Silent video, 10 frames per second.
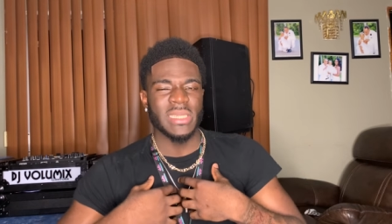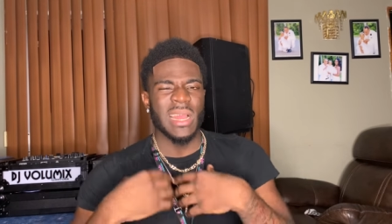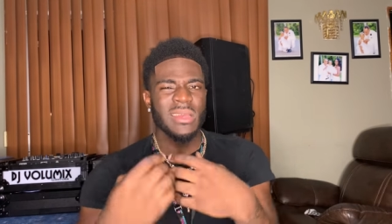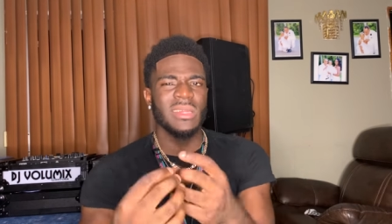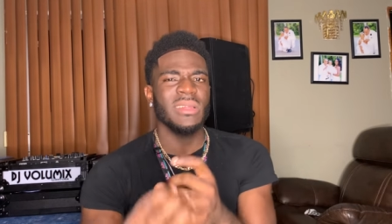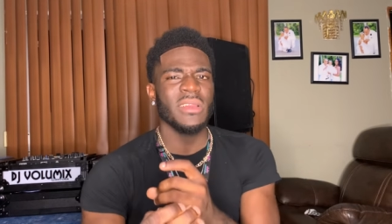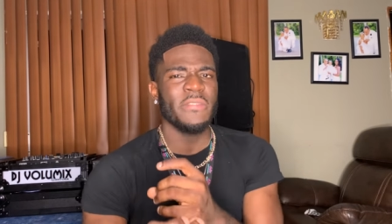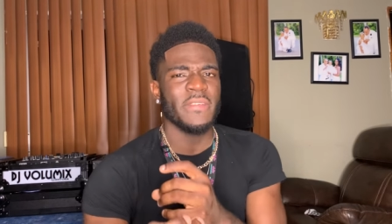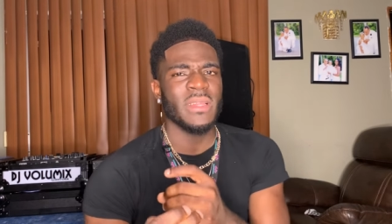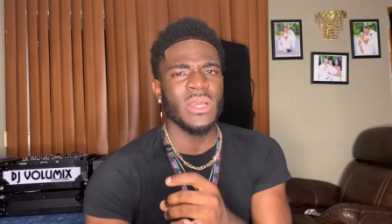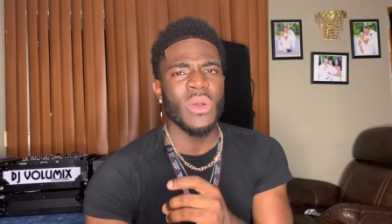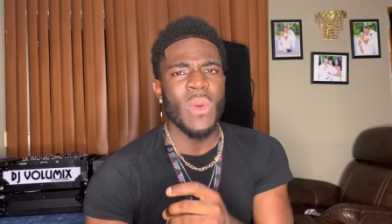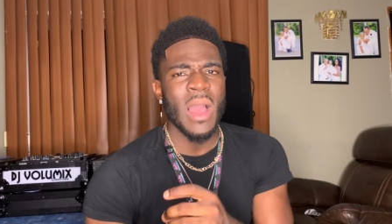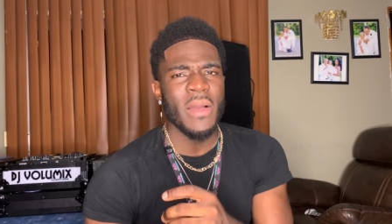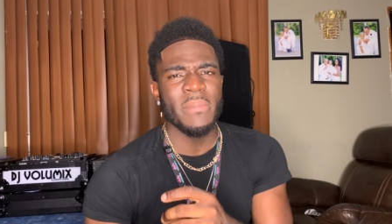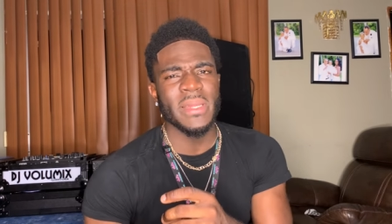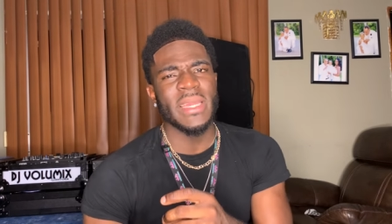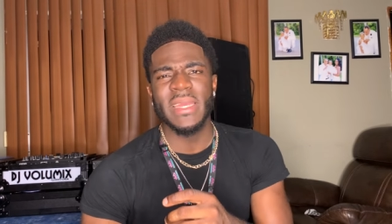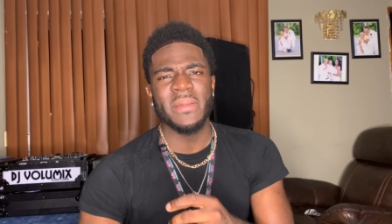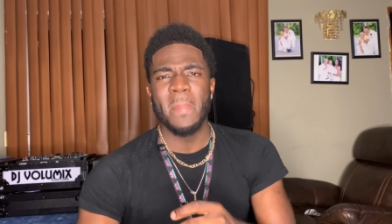I could have done it for a little while, but
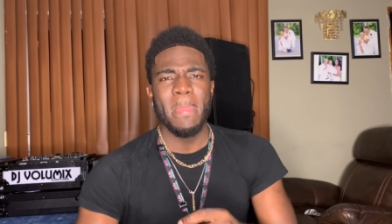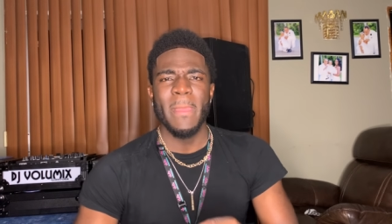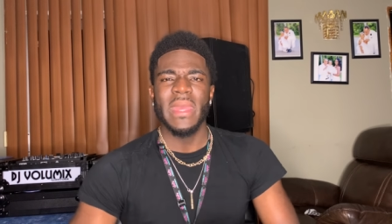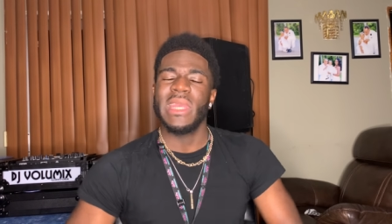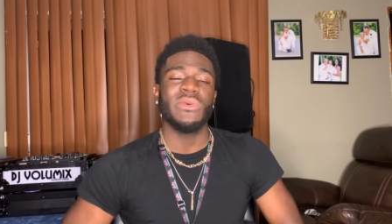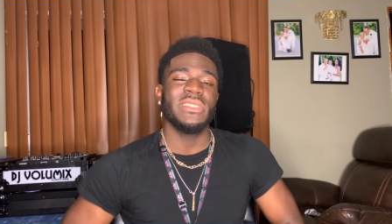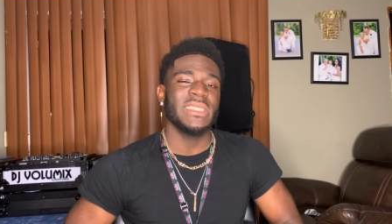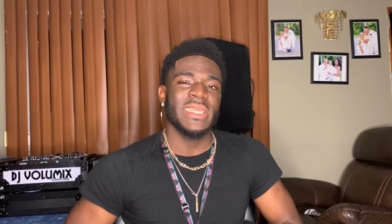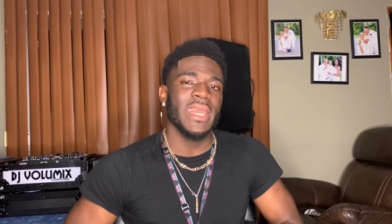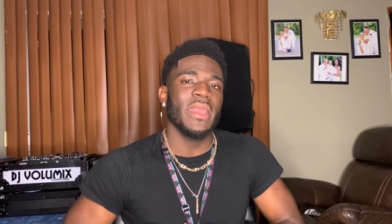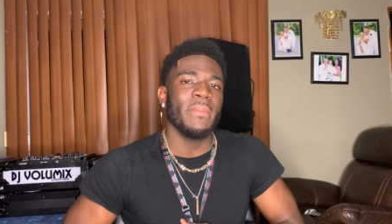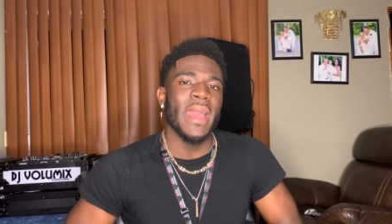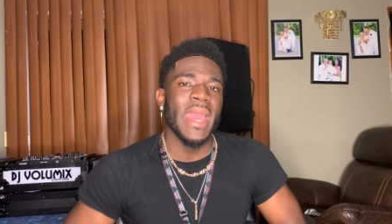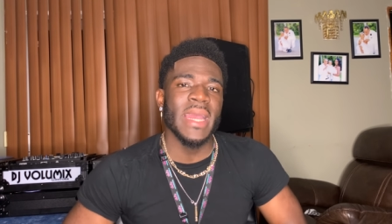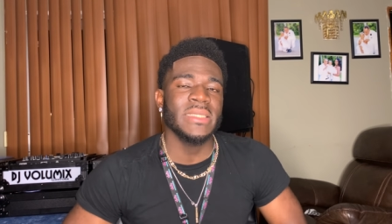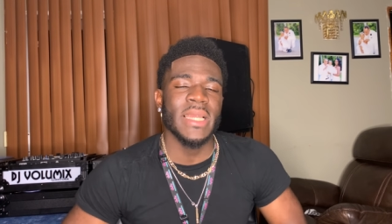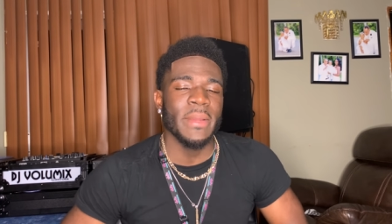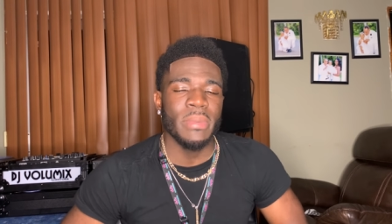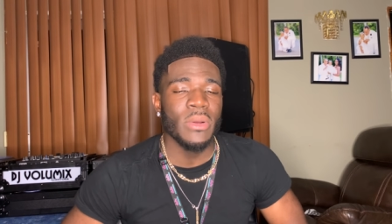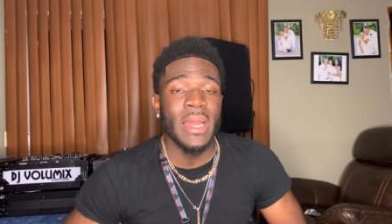then it was just kicking my ass like,
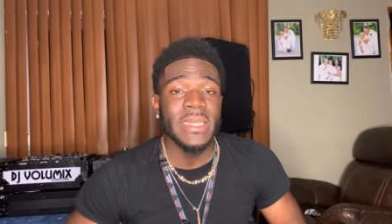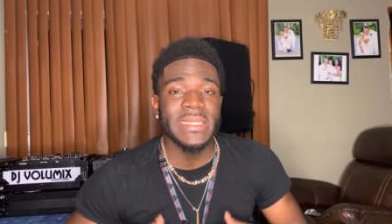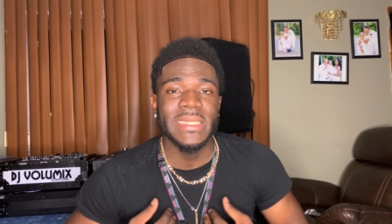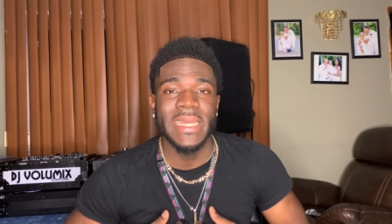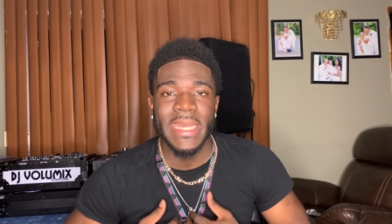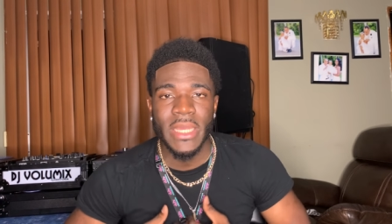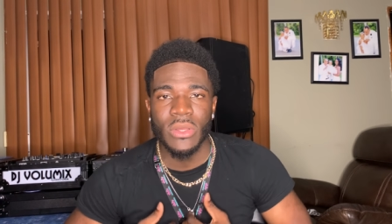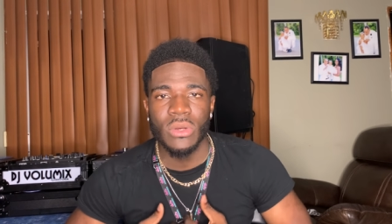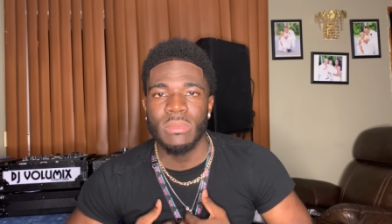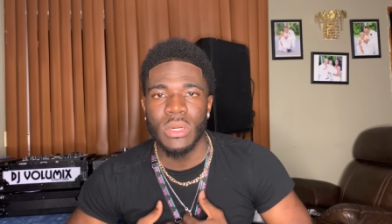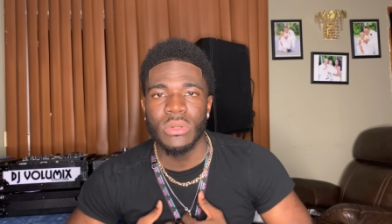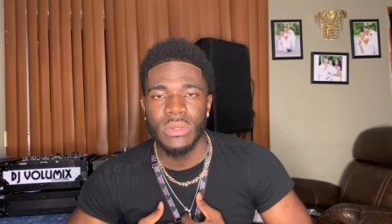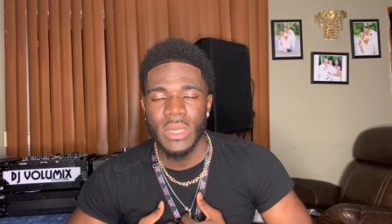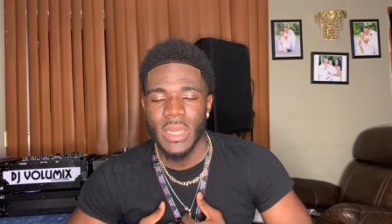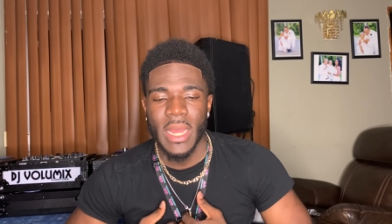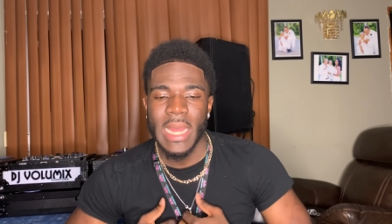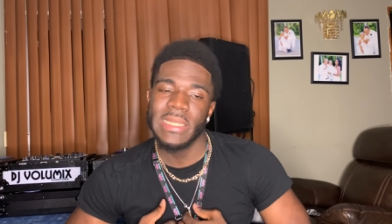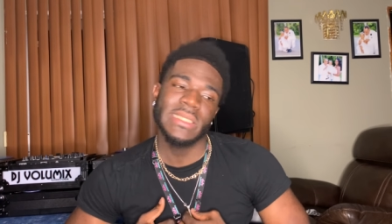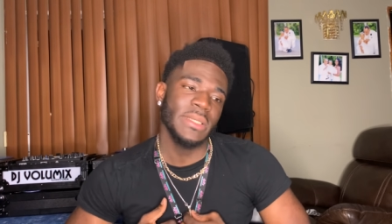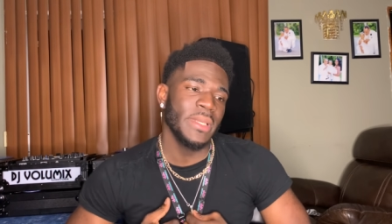bro, I need to heal, bro. I
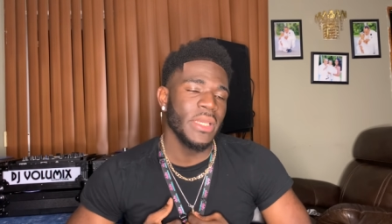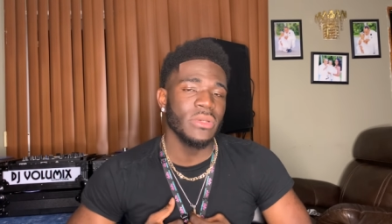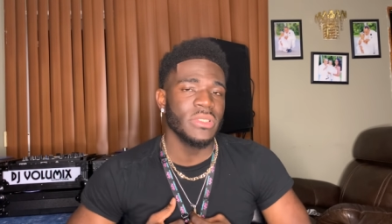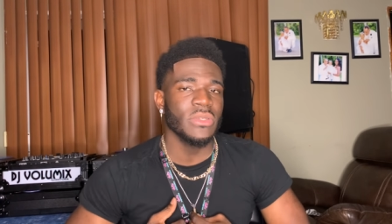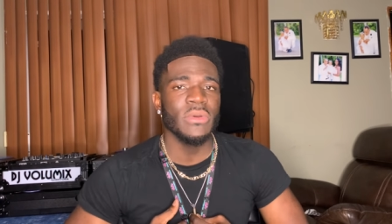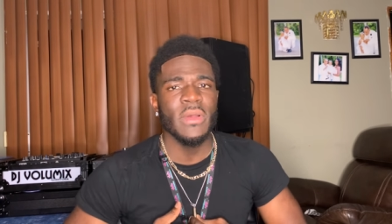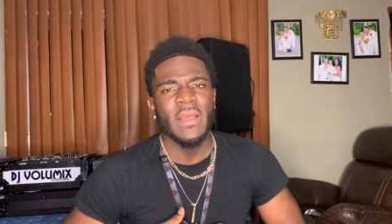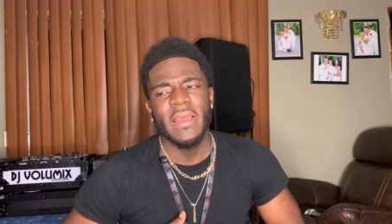need to heal. So